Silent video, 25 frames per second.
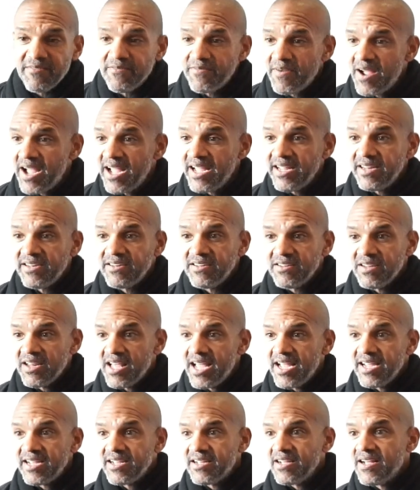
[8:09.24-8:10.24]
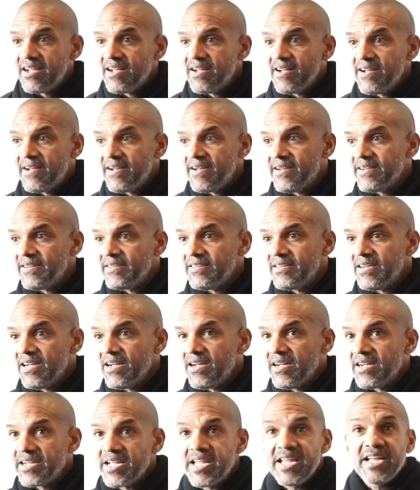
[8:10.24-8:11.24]
find like
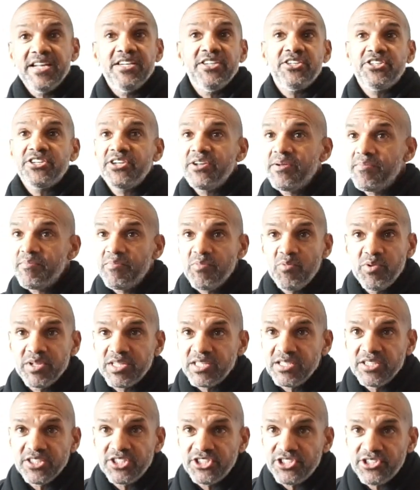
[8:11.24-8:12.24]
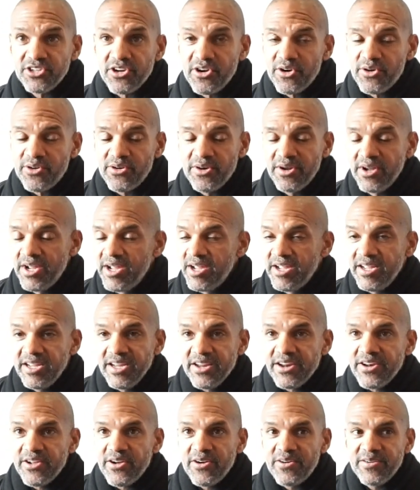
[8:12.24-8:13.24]
kinship with this show.
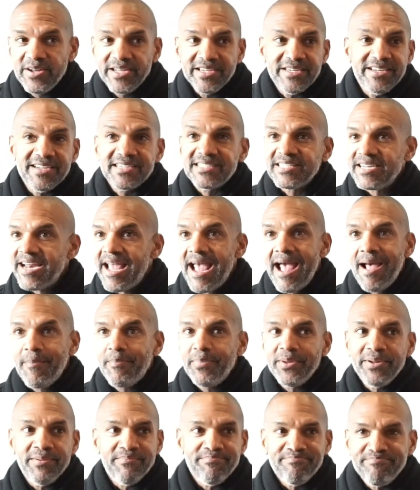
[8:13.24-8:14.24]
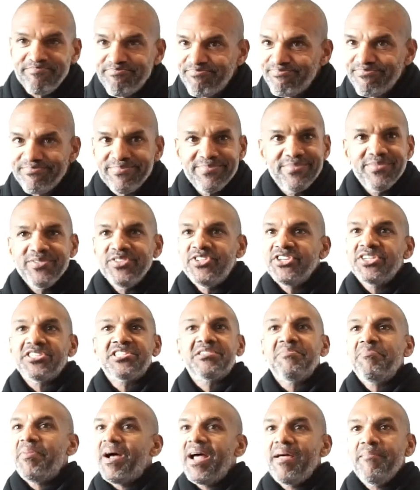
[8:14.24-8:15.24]
It doesn't happen
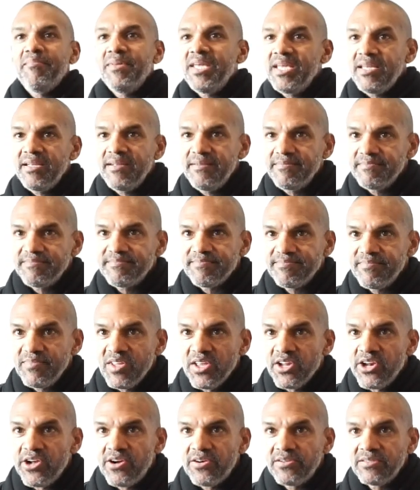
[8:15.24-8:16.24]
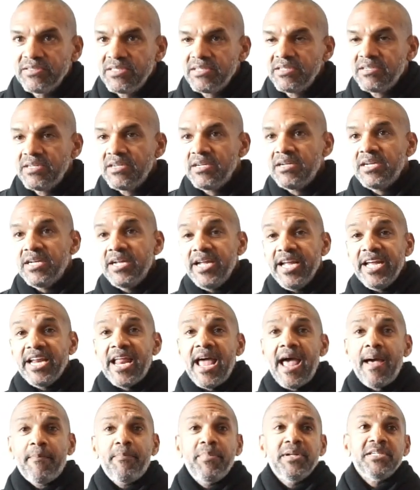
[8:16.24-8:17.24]
just by me. It
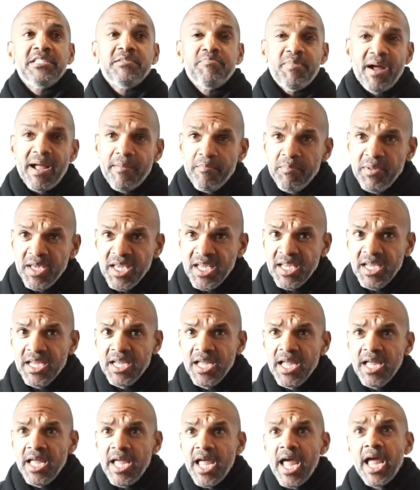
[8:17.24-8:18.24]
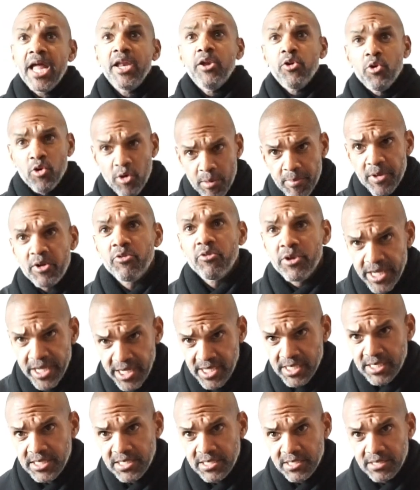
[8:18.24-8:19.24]
happens by me and Norman
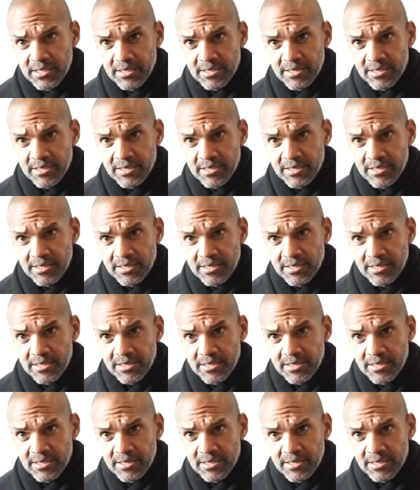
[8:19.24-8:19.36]
Reedus.